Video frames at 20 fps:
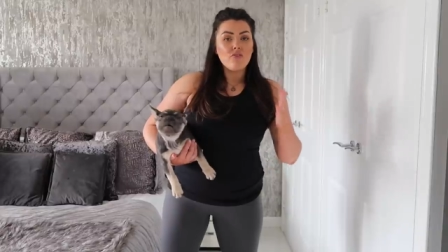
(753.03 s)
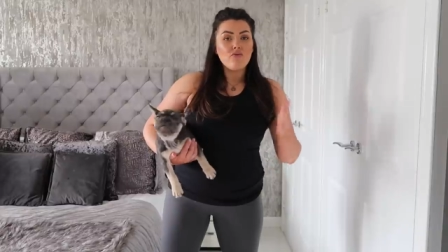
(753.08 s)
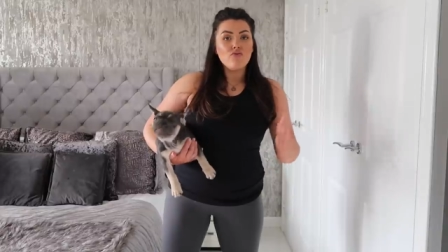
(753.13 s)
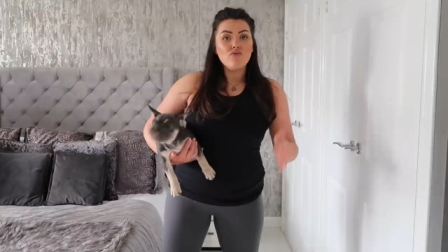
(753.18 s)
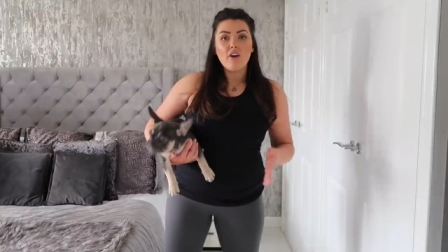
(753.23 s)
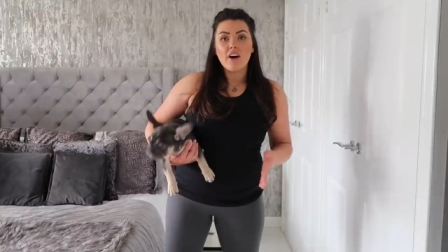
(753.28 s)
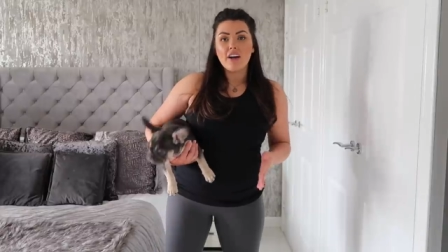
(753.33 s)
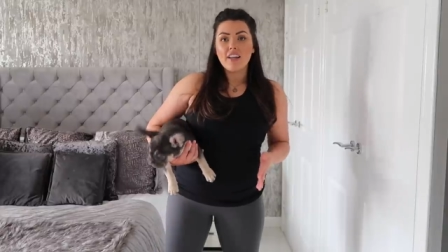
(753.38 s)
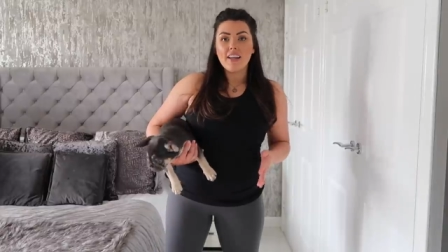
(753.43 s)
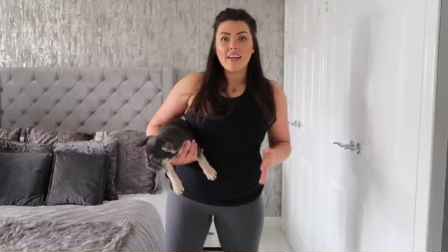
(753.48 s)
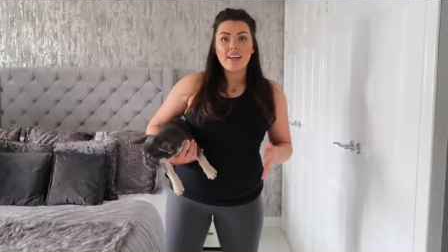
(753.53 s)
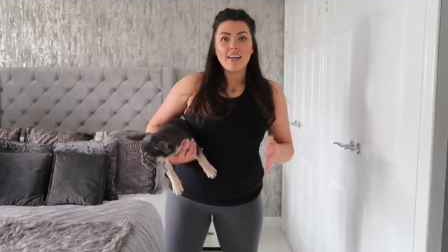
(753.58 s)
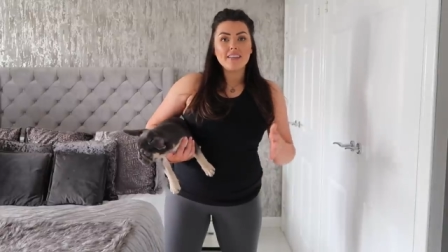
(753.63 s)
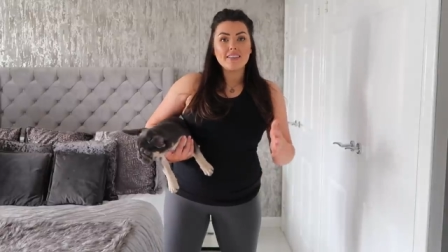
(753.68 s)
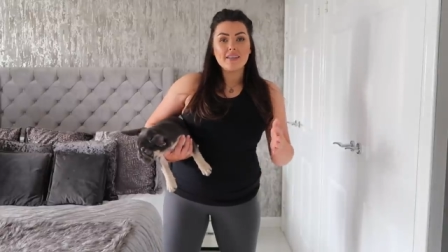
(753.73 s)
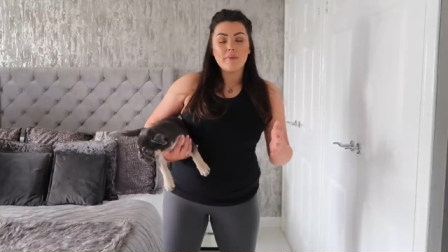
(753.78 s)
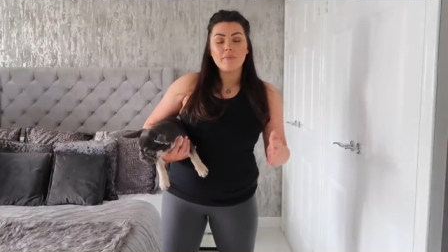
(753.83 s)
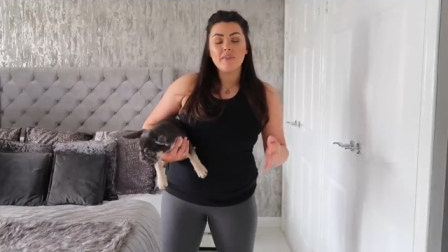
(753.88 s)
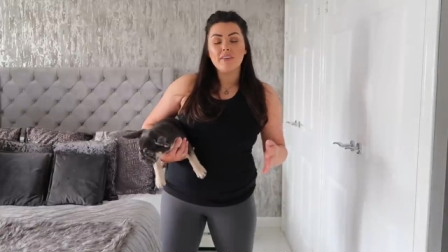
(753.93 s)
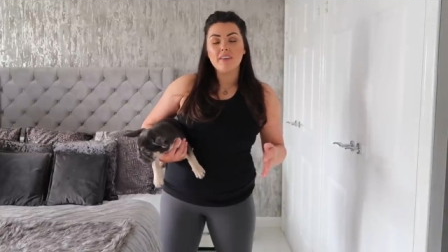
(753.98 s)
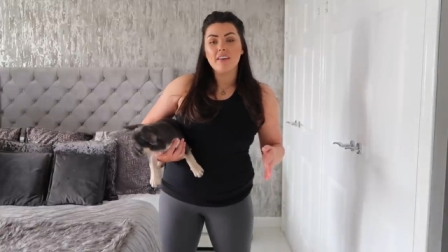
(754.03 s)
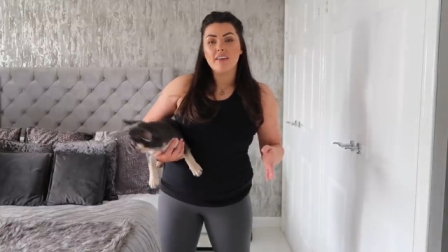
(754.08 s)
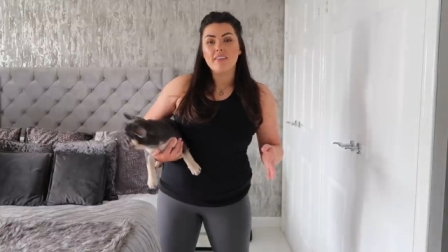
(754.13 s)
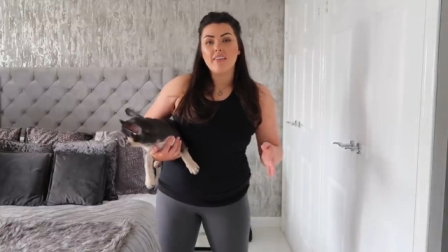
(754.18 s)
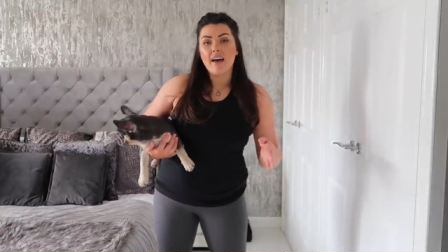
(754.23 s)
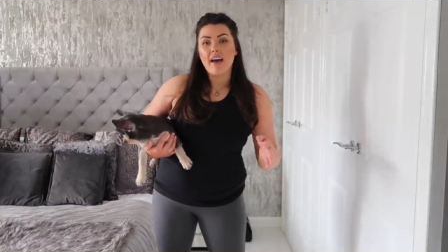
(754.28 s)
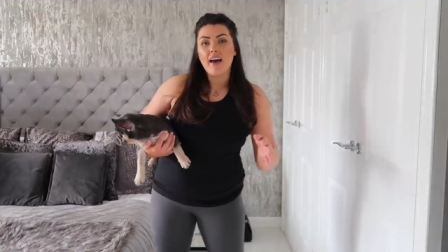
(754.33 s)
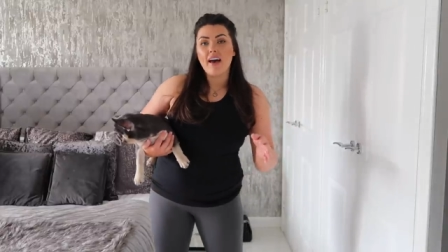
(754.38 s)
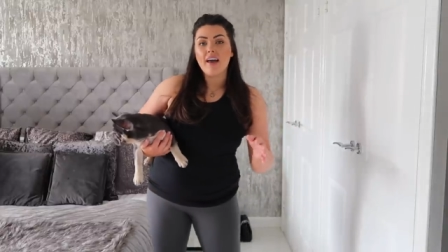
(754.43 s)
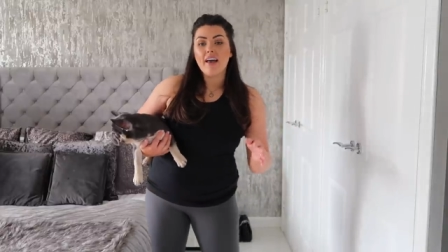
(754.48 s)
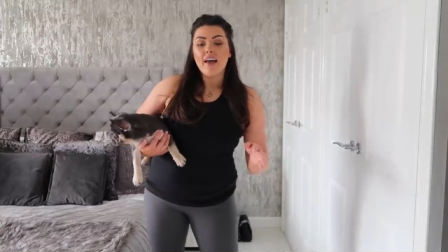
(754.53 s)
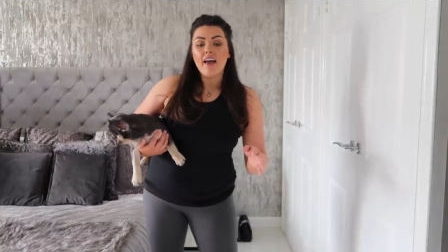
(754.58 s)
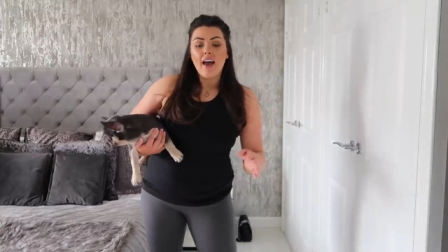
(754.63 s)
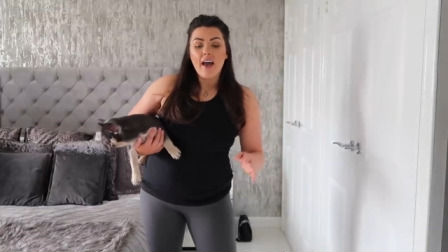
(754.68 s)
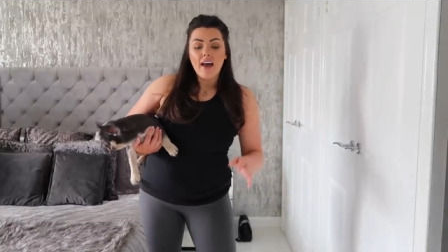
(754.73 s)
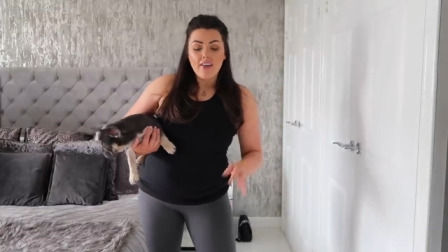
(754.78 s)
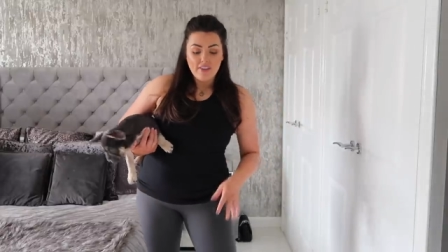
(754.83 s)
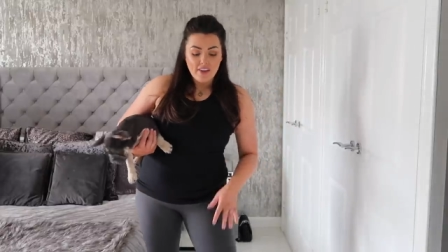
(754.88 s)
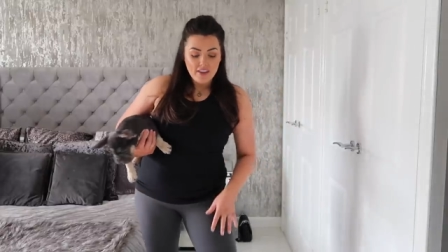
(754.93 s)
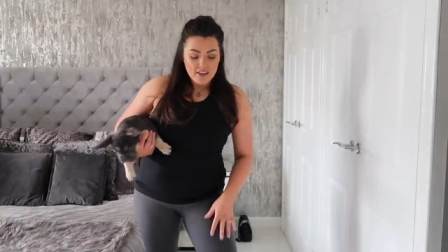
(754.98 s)
running, something like that.
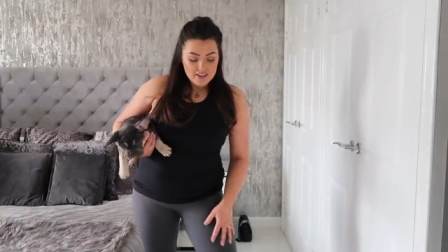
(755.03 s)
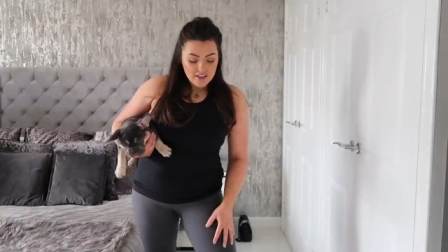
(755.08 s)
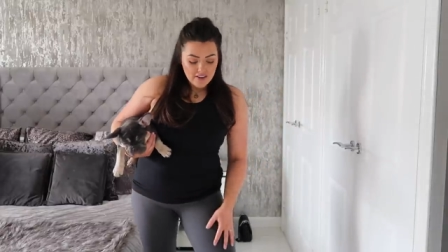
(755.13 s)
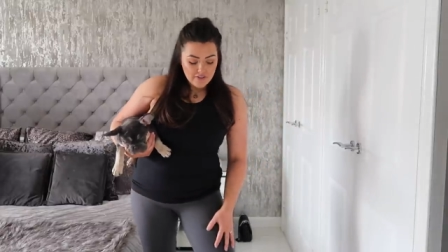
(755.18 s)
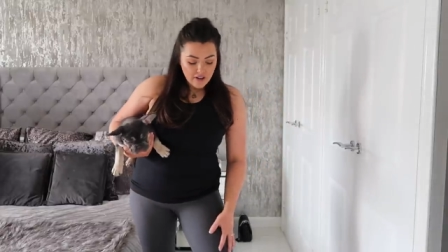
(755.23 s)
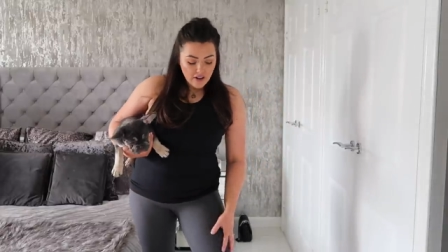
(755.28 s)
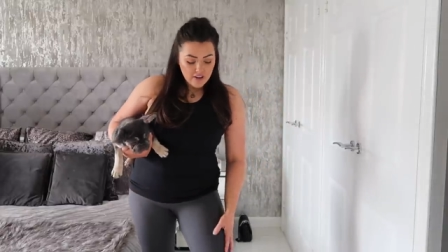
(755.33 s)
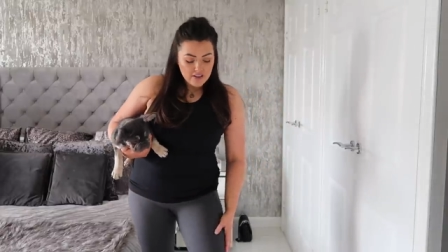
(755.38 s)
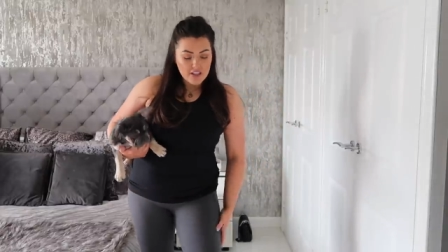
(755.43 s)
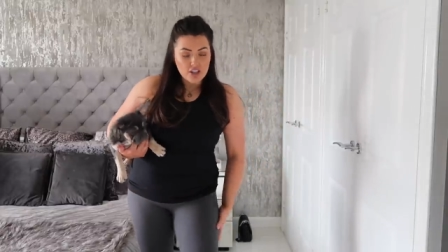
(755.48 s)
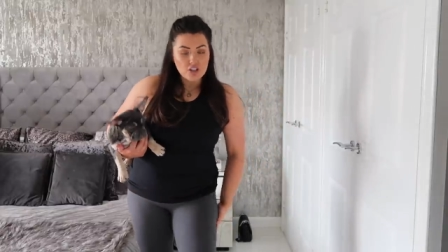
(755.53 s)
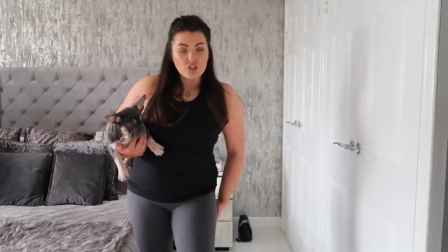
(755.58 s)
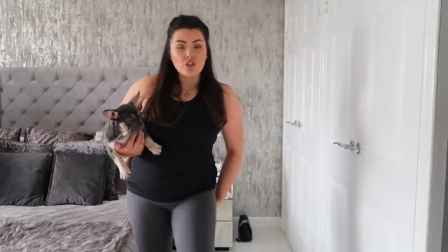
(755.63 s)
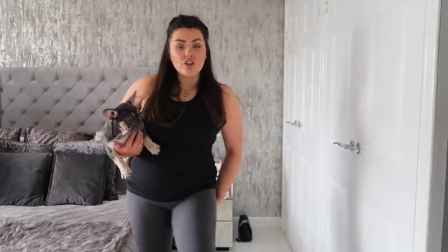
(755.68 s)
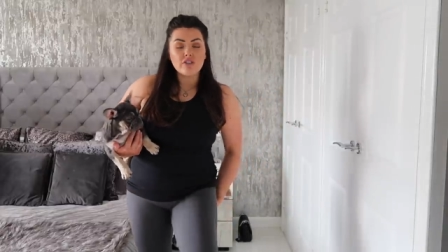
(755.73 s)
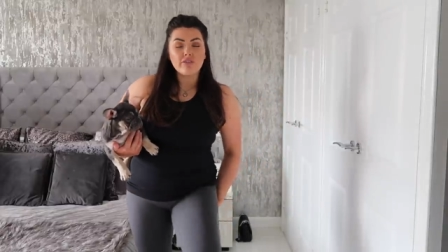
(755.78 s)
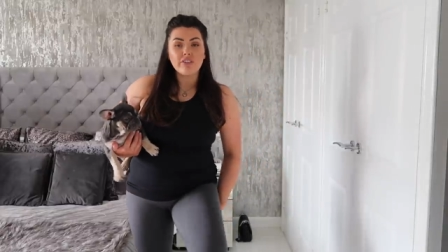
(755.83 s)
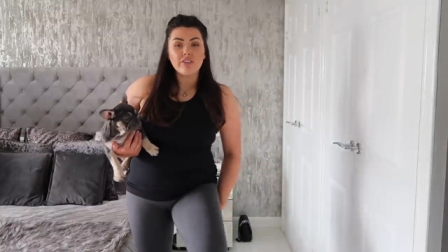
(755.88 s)
These, I've got such good